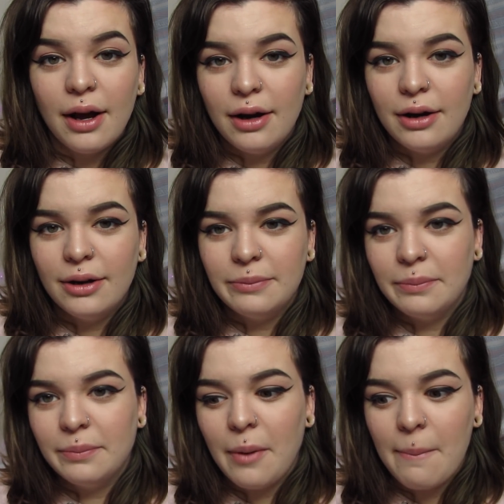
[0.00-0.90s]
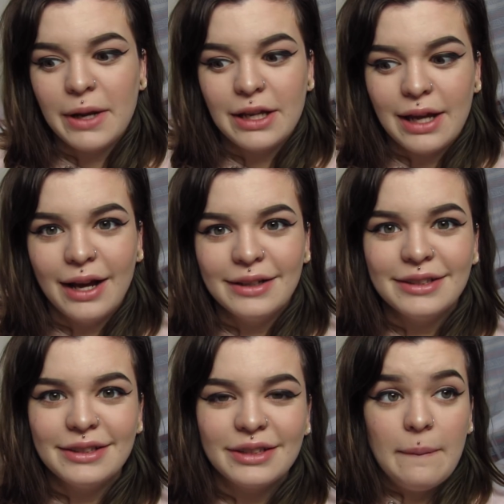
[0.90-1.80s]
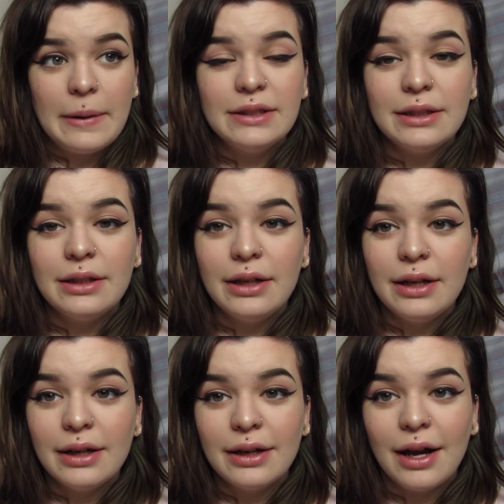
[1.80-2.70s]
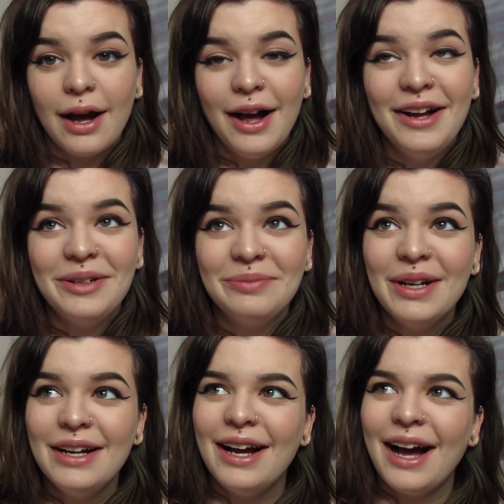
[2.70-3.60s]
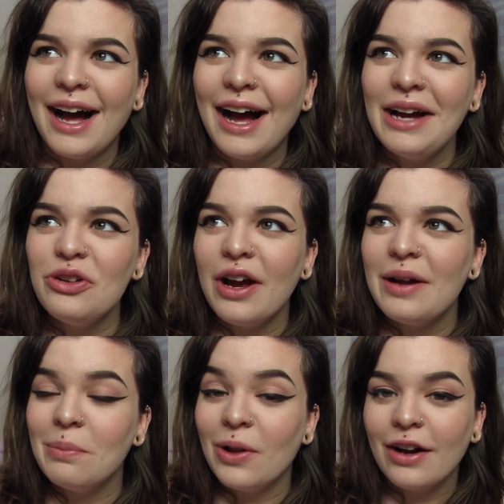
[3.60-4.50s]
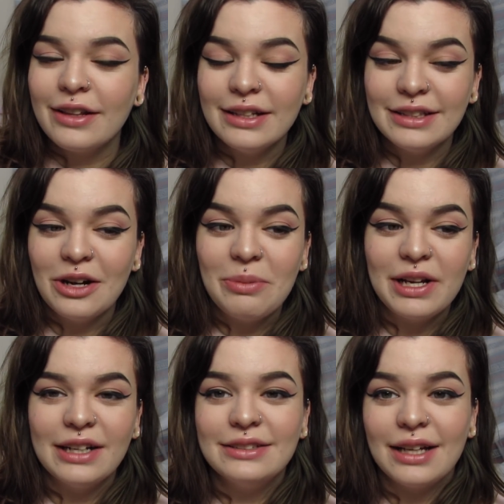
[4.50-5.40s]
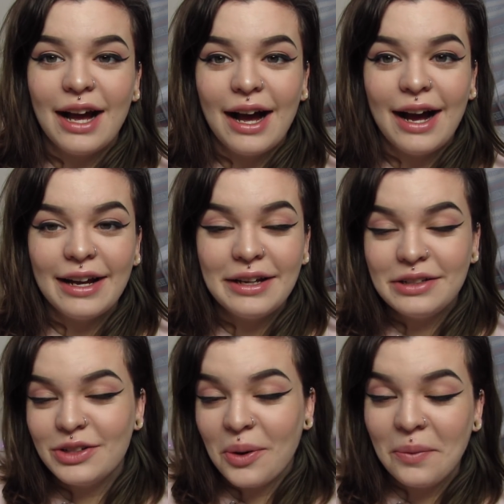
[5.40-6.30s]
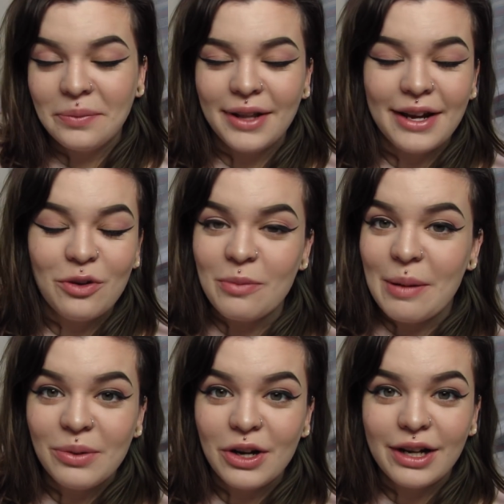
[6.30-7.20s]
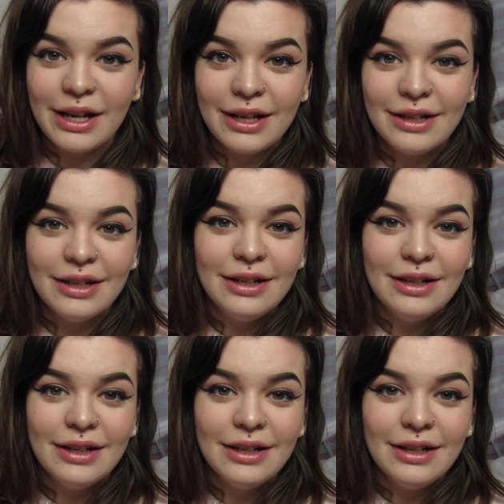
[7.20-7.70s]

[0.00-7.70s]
Um, but yes, basically, um, I try and block this out because I don't like remembering it.